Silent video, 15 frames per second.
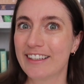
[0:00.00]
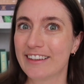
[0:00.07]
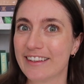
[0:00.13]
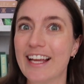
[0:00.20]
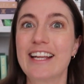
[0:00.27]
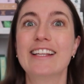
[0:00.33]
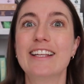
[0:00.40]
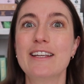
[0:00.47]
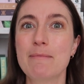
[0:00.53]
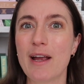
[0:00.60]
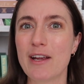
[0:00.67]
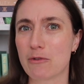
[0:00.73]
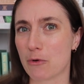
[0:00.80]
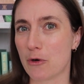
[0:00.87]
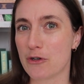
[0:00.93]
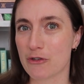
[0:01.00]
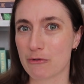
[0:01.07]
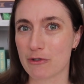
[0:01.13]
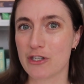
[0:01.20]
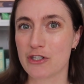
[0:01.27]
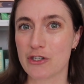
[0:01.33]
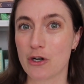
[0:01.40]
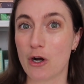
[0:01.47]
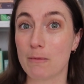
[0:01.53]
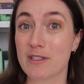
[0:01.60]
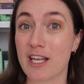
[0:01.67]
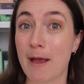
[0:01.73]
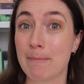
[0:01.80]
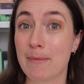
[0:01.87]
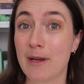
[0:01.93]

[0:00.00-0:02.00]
Lately, my grocery shops have